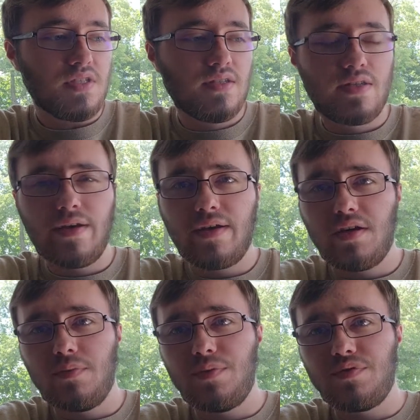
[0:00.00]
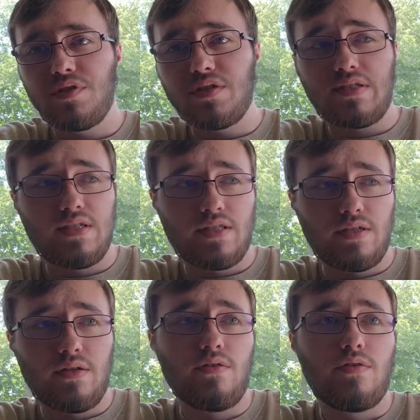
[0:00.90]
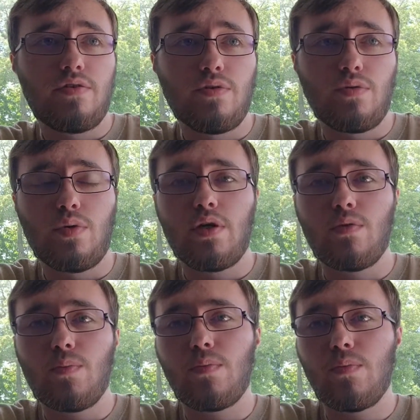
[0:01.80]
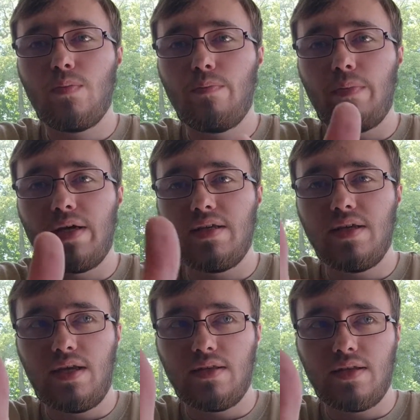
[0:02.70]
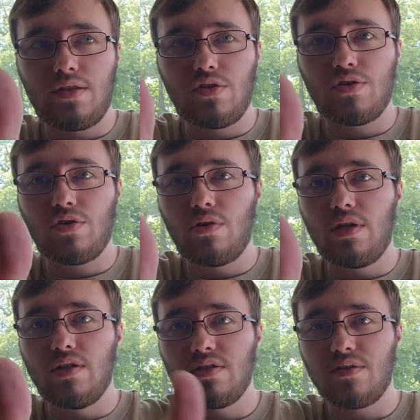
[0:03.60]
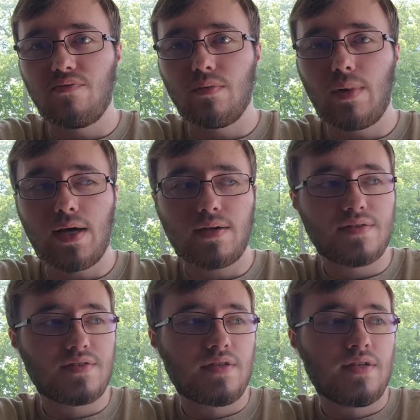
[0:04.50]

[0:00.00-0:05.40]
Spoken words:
That cup is just in there to help maintain like the sturdiness of the box.